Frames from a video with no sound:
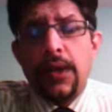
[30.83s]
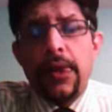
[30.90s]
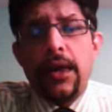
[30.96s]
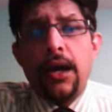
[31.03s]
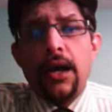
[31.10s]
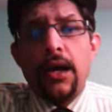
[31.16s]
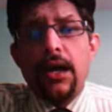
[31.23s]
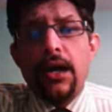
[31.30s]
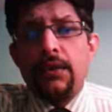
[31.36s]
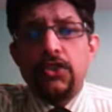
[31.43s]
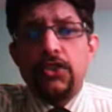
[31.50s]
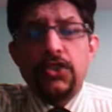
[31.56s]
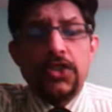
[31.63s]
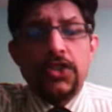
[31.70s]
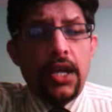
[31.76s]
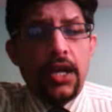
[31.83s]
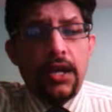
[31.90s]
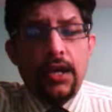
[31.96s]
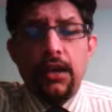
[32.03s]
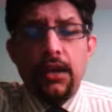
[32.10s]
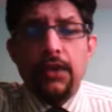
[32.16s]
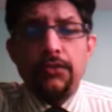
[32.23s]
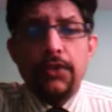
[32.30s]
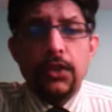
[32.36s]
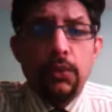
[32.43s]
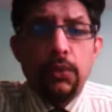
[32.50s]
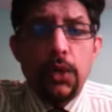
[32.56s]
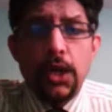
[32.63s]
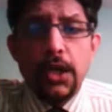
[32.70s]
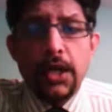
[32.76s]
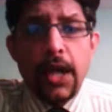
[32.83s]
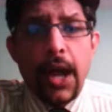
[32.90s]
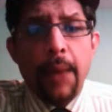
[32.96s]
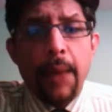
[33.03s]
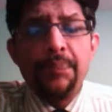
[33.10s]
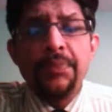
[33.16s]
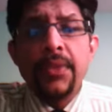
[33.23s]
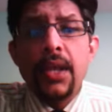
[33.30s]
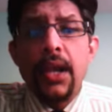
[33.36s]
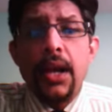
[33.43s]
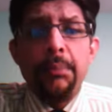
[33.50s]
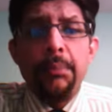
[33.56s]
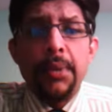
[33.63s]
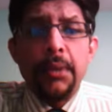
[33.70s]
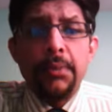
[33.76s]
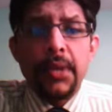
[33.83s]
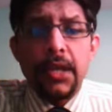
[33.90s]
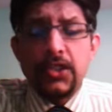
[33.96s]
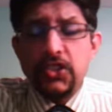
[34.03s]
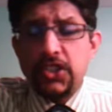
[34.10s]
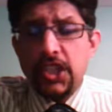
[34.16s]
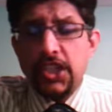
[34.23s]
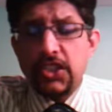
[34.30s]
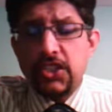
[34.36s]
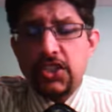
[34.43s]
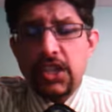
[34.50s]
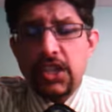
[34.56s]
I would say, for the World Cup. People are just